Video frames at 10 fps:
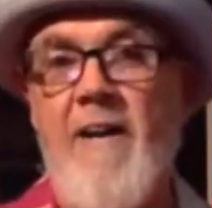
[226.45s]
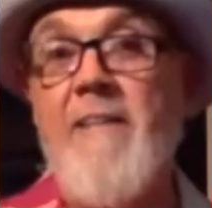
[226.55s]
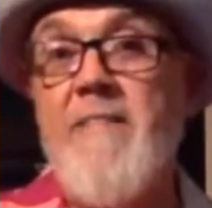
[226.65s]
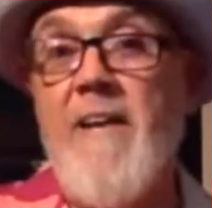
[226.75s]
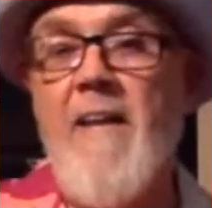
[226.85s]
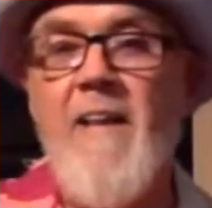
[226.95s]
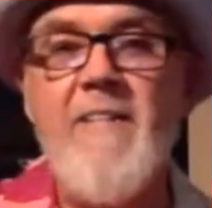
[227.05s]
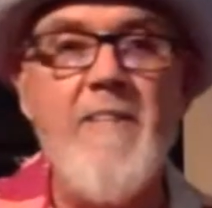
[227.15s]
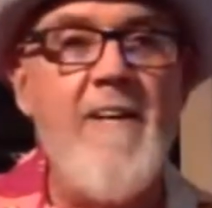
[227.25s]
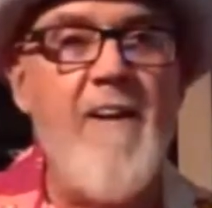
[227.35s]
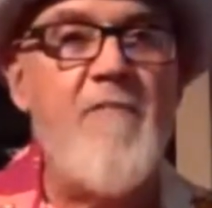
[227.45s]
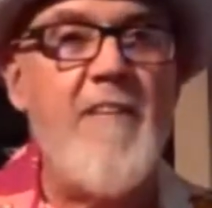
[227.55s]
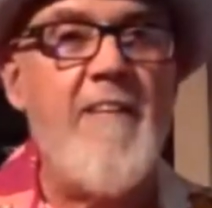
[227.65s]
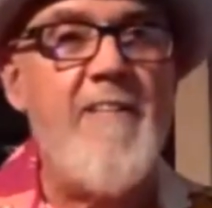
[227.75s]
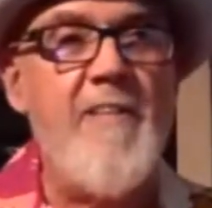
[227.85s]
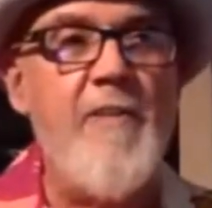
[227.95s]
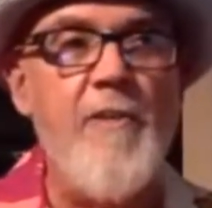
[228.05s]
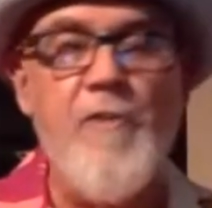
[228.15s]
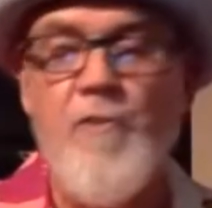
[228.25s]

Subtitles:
and I liked it enough to continue